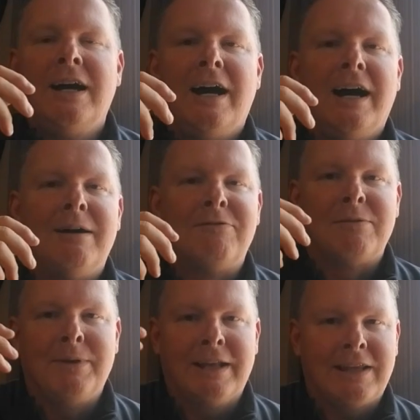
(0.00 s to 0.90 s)
um,
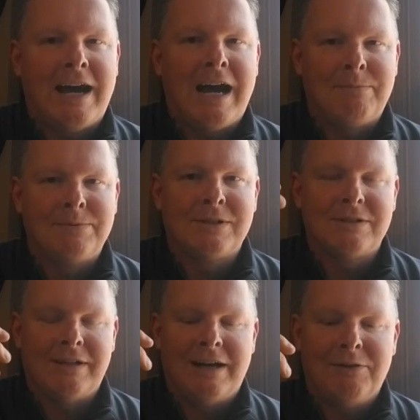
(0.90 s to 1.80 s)
from like the hops
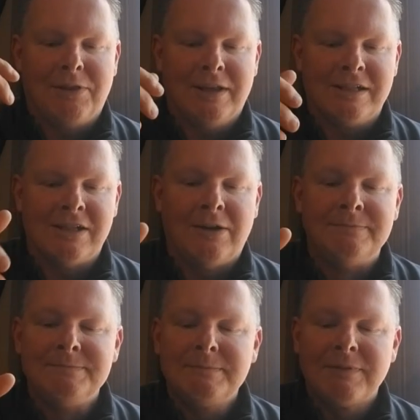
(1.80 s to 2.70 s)
and everything. So
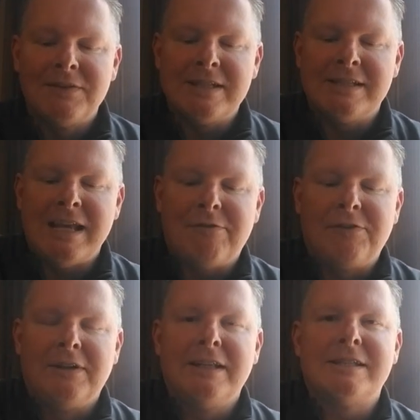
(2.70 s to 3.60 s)
this
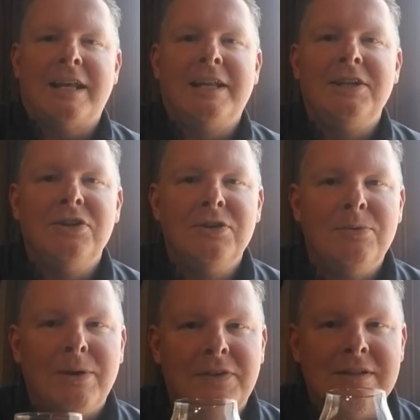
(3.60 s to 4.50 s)
definitely is hitting you with the